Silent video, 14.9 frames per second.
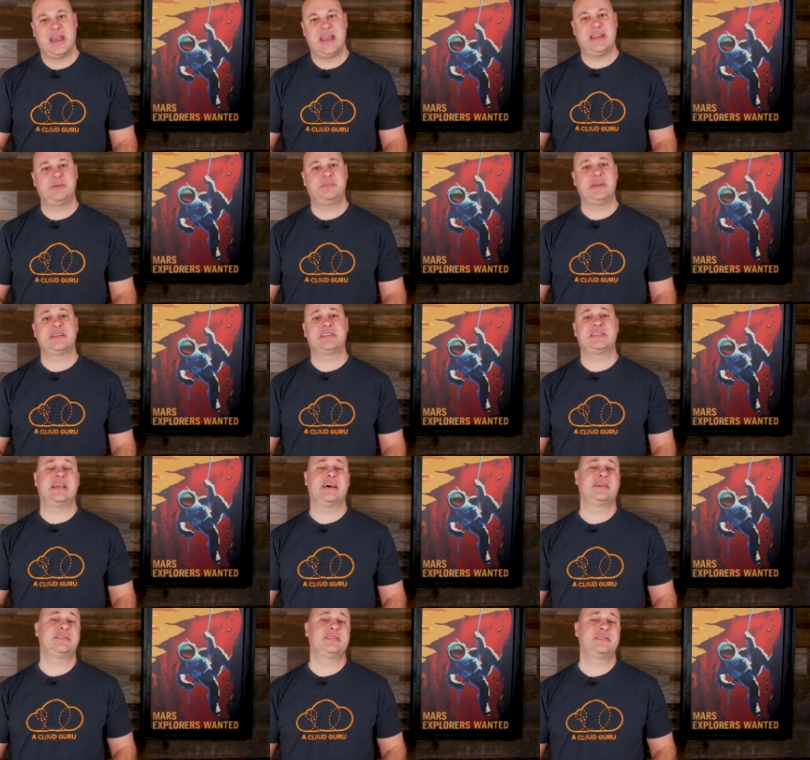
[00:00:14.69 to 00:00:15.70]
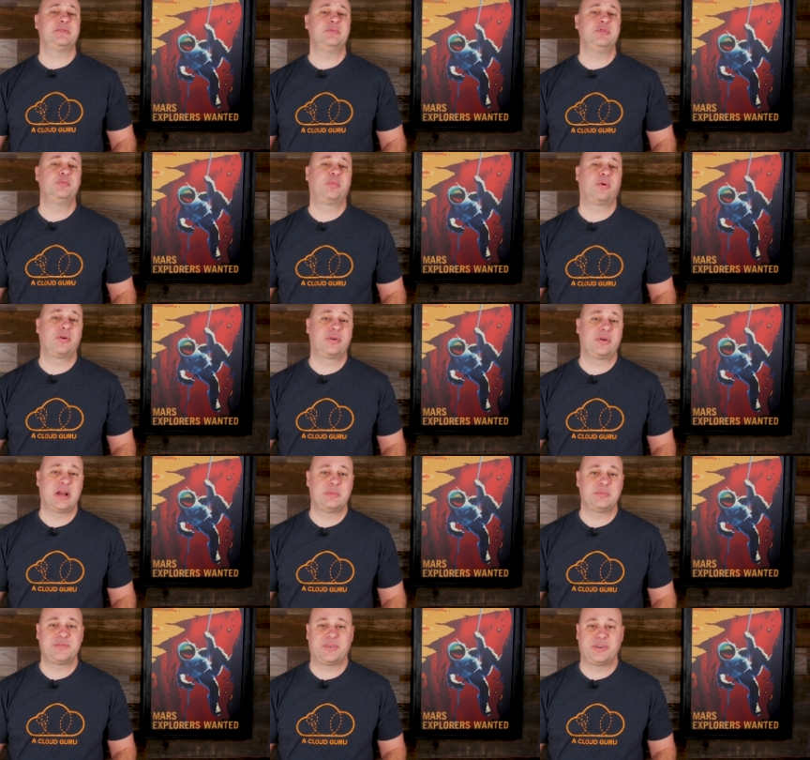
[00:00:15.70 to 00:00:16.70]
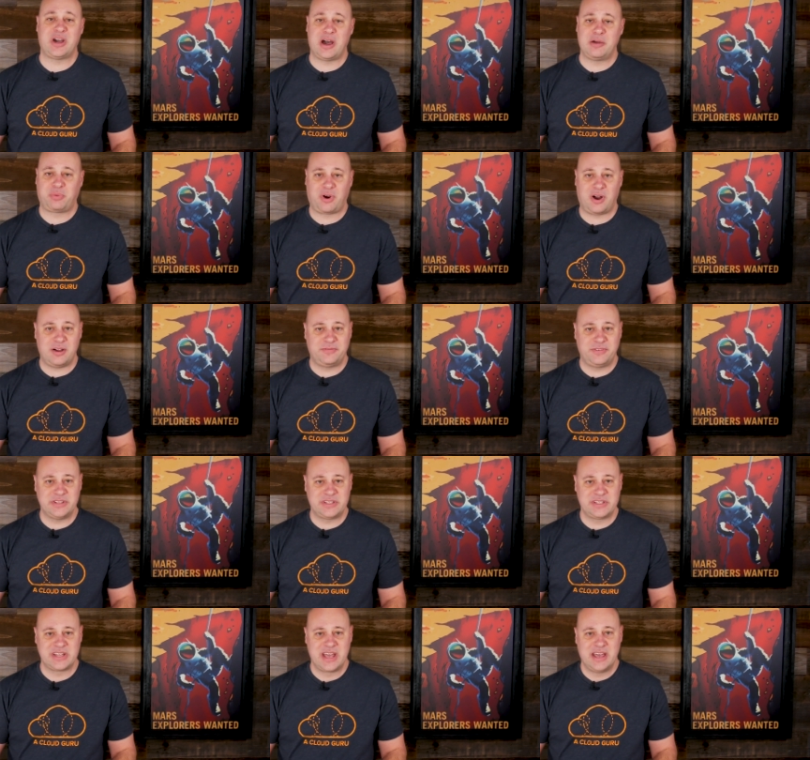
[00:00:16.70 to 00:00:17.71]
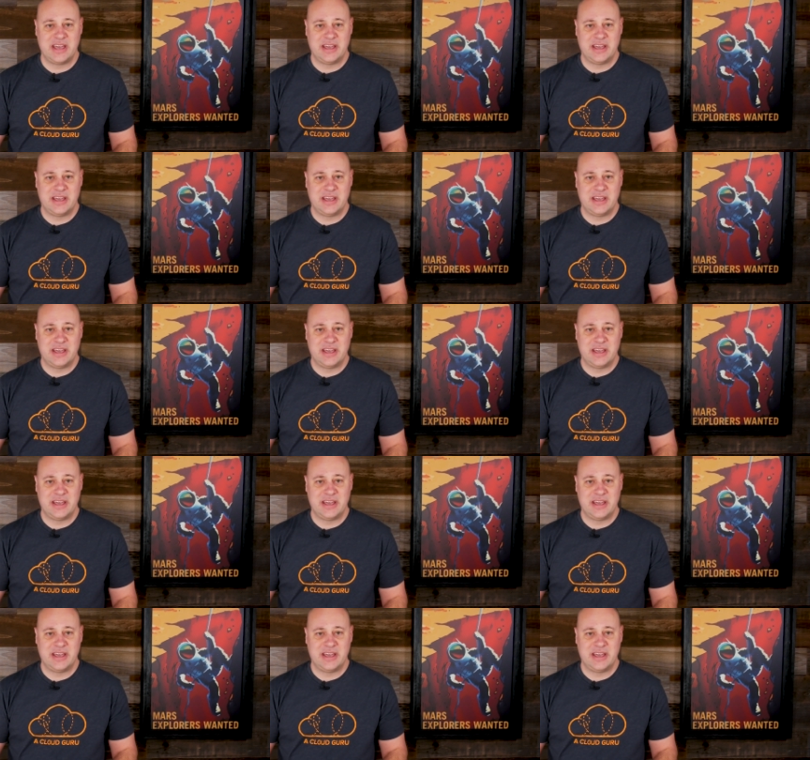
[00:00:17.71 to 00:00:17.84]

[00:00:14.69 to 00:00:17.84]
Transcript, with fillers: AWS announces some new programs for nonprofits,